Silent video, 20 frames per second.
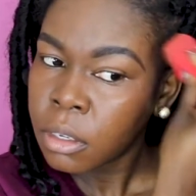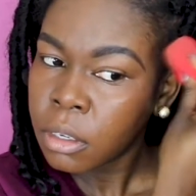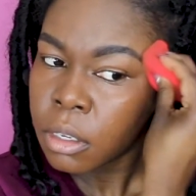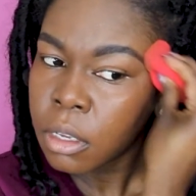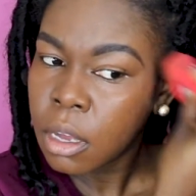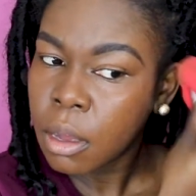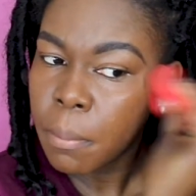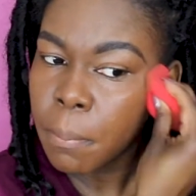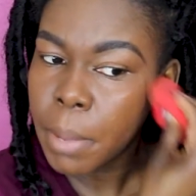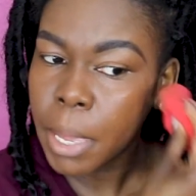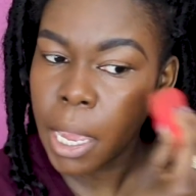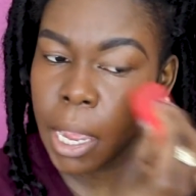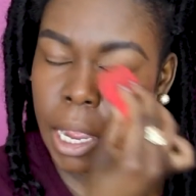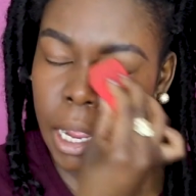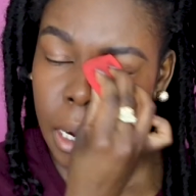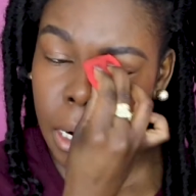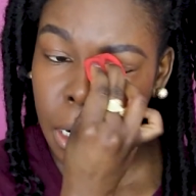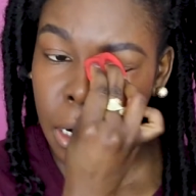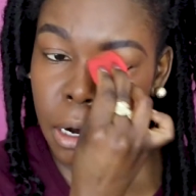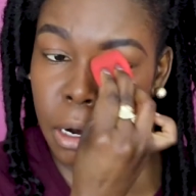
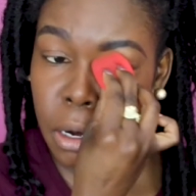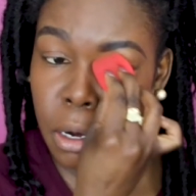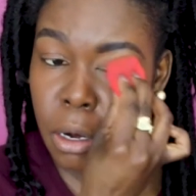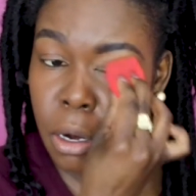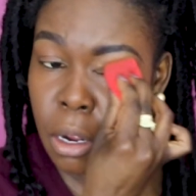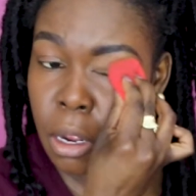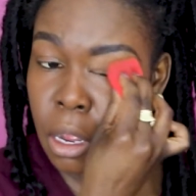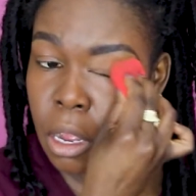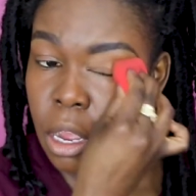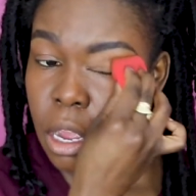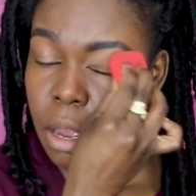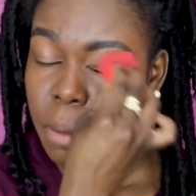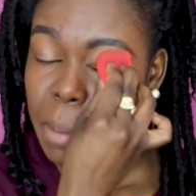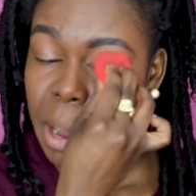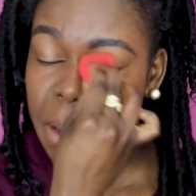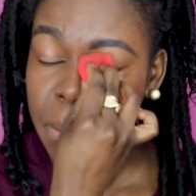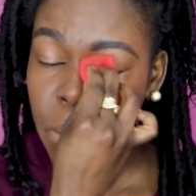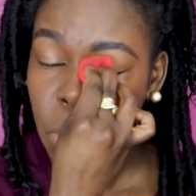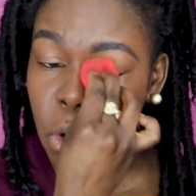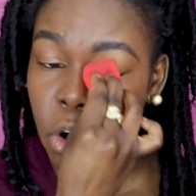compare
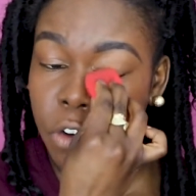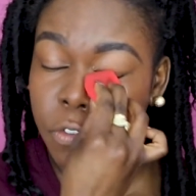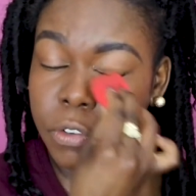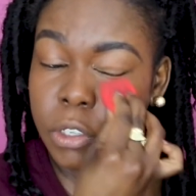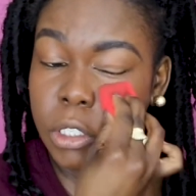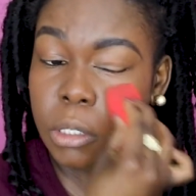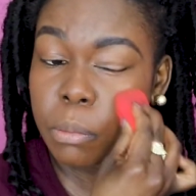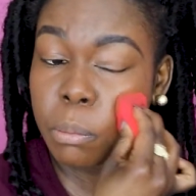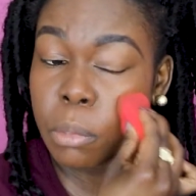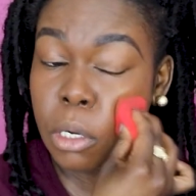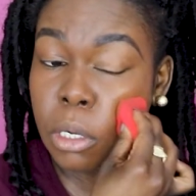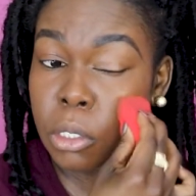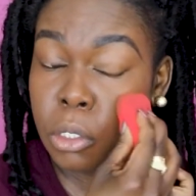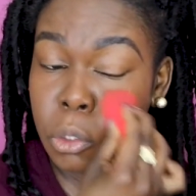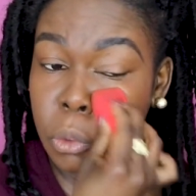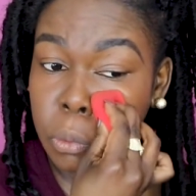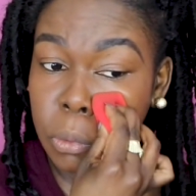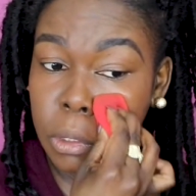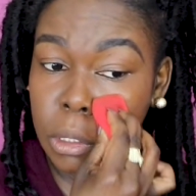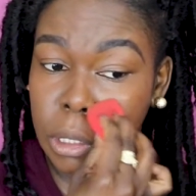my Morphe
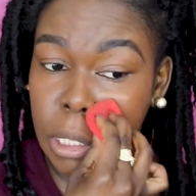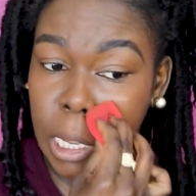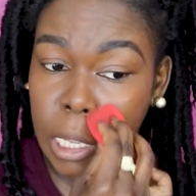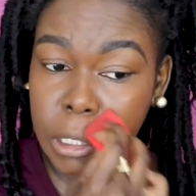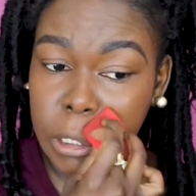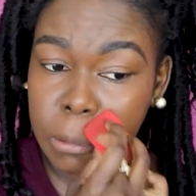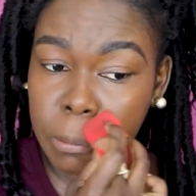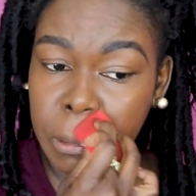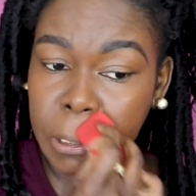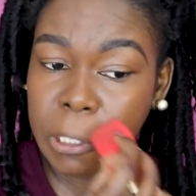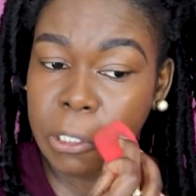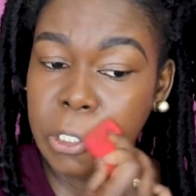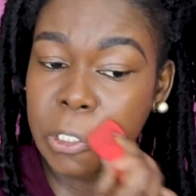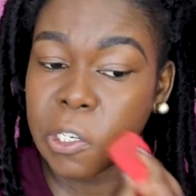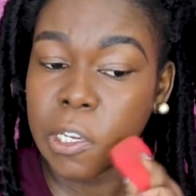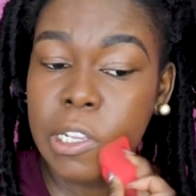sponge with that sponge,